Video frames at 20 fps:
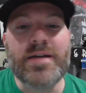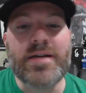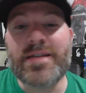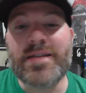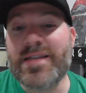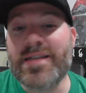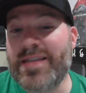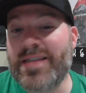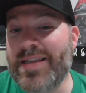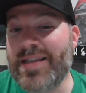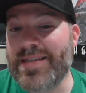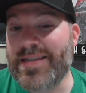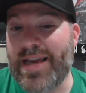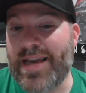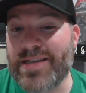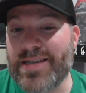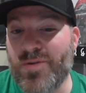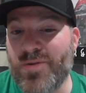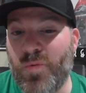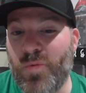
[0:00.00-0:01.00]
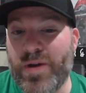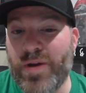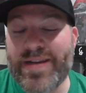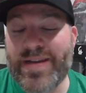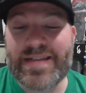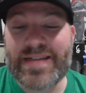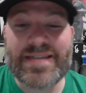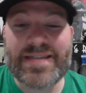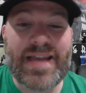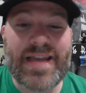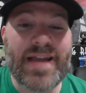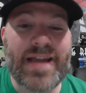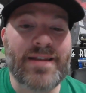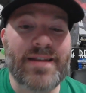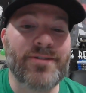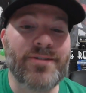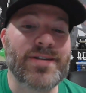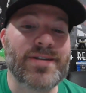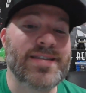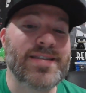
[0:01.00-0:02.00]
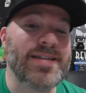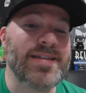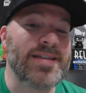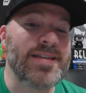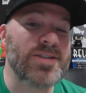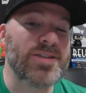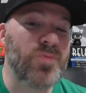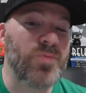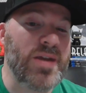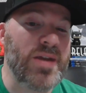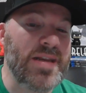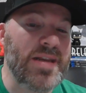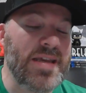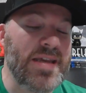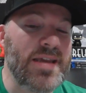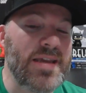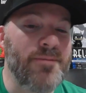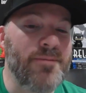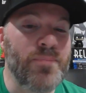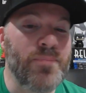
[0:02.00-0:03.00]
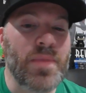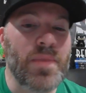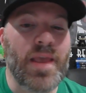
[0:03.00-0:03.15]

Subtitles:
didn't see this as a one night stand. You're to Sydney Sweeney.